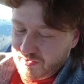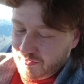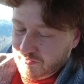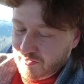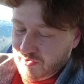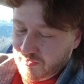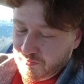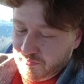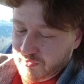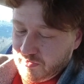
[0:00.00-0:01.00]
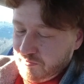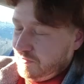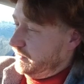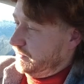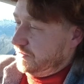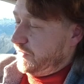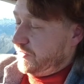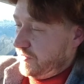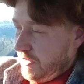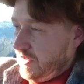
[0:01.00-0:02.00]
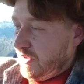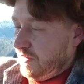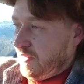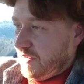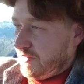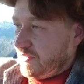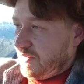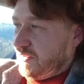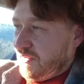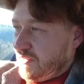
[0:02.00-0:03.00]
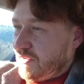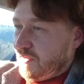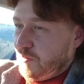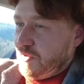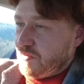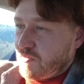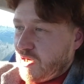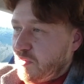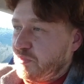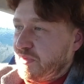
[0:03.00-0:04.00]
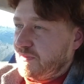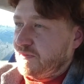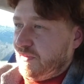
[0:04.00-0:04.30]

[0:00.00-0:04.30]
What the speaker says: So I'm thinking that it's gonna be wrap